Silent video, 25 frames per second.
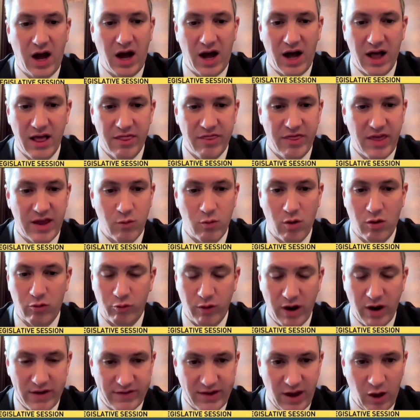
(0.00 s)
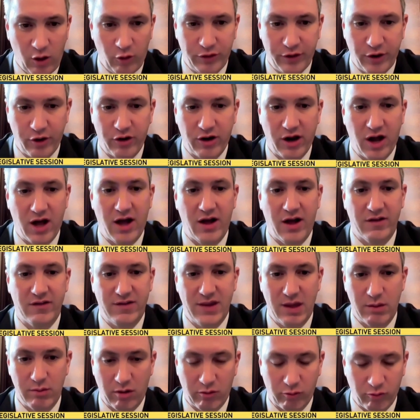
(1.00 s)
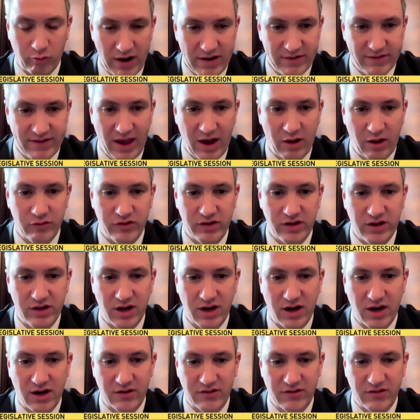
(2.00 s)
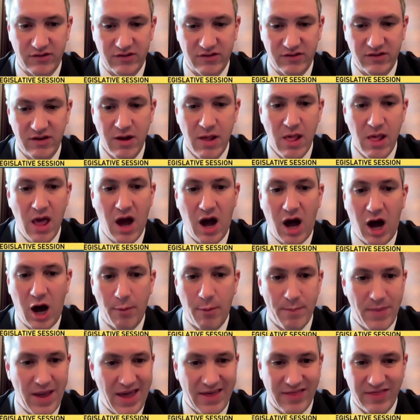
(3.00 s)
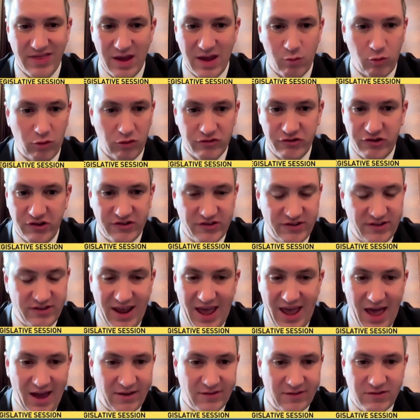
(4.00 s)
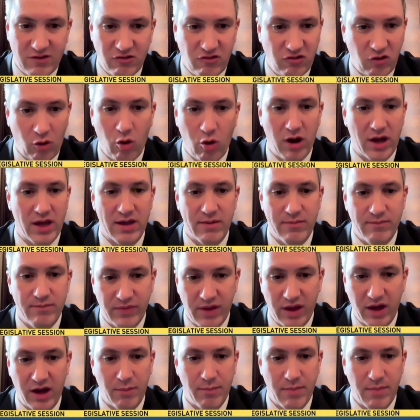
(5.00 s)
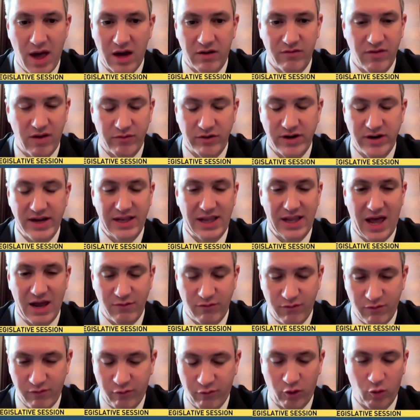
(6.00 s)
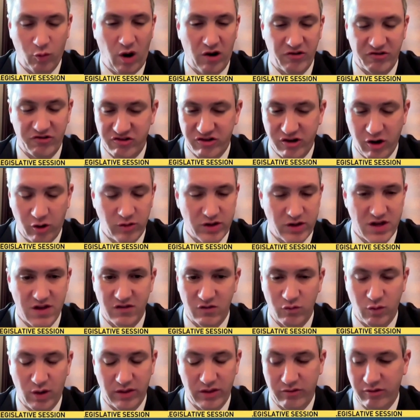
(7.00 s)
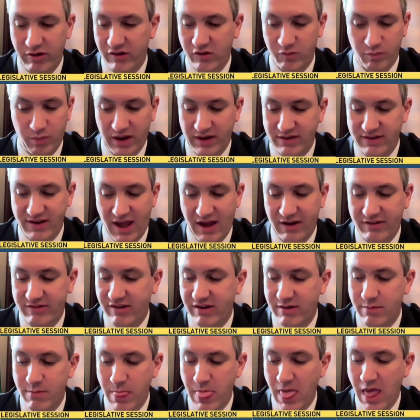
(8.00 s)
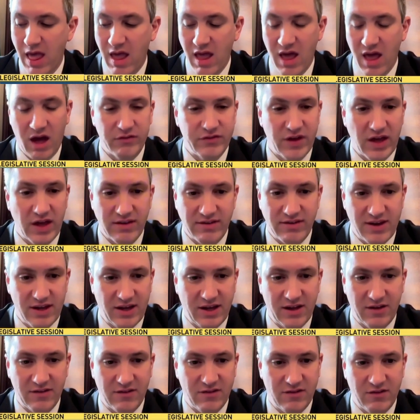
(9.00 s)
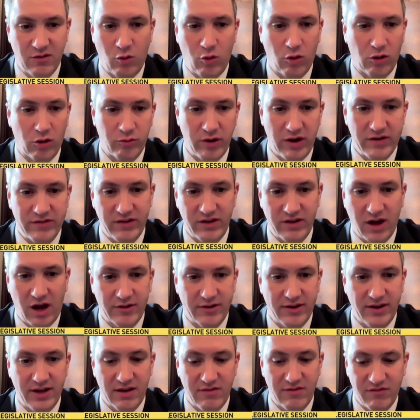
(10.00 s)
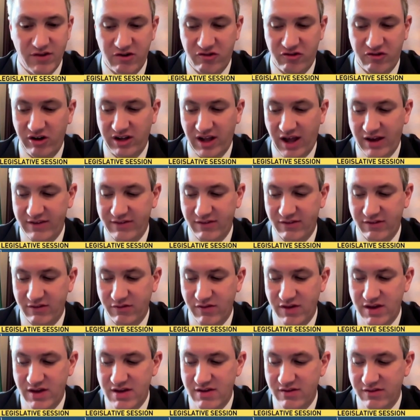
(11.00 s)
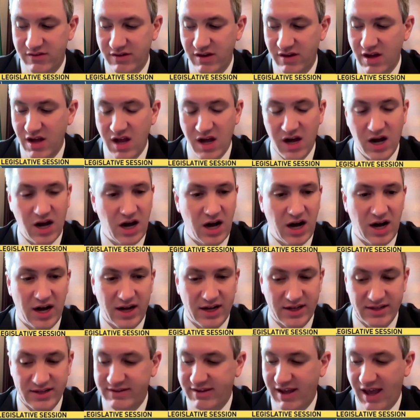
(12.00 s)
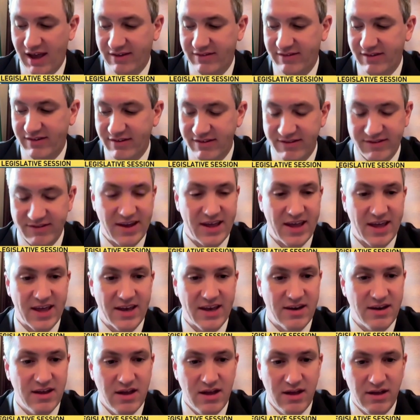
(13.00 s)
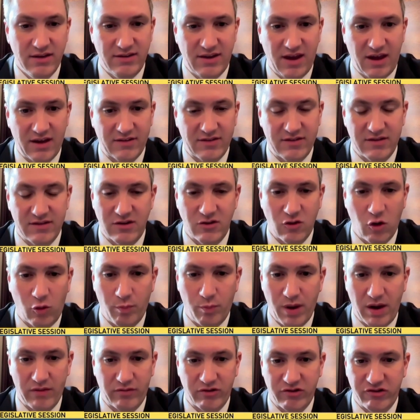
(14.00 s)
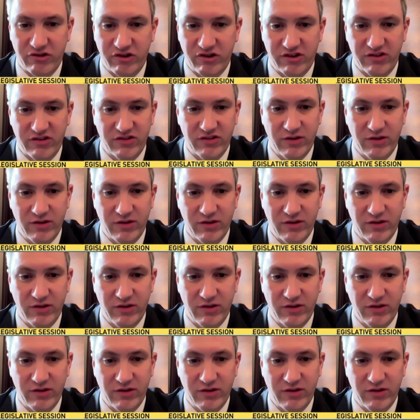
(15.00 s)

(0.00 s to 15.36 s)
They will raise healthcare costs, they will raise housing costs, and they will just tax the joy out of everyday life for Washingtonians, whether it's by taxing event tickets or raising hunting and fishing license fees, taxing Zyn, taxing adult beverages.